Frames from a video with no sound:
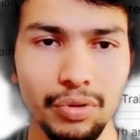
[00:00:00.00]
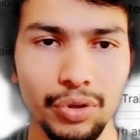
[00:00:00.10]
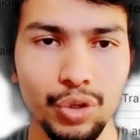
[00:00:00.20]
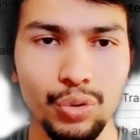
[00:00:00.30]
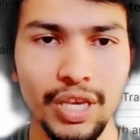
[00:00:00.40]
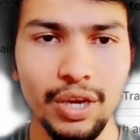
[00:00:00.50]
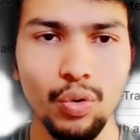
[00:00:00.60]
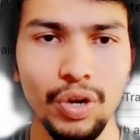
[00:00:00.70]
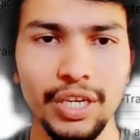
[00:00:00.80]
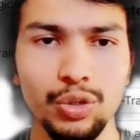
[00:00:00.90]
using
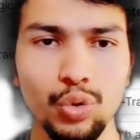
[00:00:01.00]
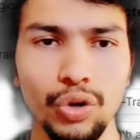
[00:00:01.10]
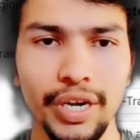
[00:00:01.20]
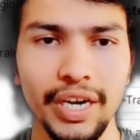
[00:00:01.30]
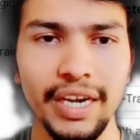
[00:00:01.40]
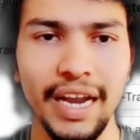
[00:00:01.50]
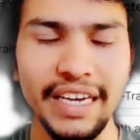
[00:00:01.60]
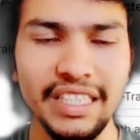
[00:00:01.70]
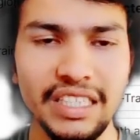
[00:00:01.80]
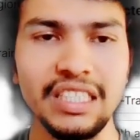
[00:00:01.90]
only
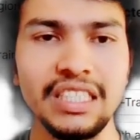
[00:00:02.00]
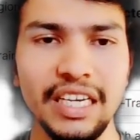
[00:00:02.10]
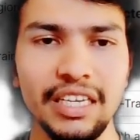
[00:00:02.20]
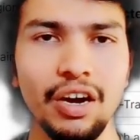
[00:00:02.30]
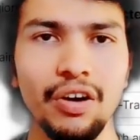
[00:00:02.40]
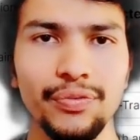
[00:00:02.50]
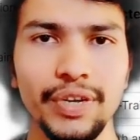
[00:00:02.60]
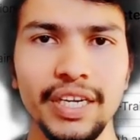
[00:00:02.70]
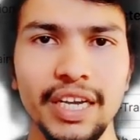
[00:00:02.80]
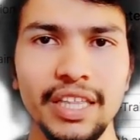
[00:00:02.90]
290 set of
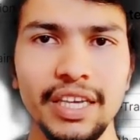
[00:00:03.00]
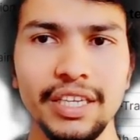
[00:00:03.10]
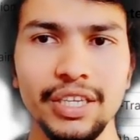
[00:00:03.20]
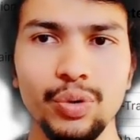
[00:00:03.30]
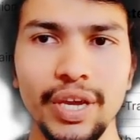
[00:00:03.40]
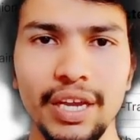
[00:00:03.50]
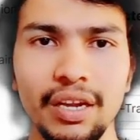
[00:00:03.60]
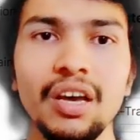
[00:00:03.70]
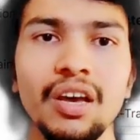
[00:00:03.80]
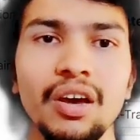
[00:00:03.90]
data set, you
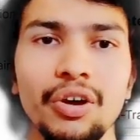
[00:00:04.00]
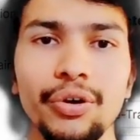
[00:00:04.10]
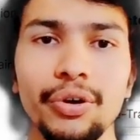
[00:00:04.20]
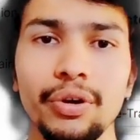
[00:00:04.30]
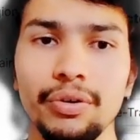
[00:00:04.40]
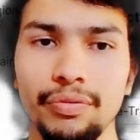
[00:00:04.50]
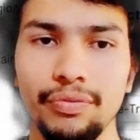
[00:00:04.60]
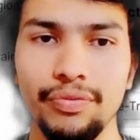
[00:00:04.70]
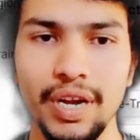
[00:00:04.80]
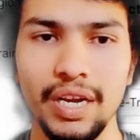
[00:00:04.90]
can
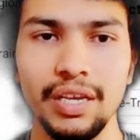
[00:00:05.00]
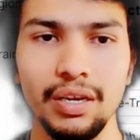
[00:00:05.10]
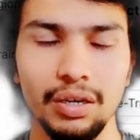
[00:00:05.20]
really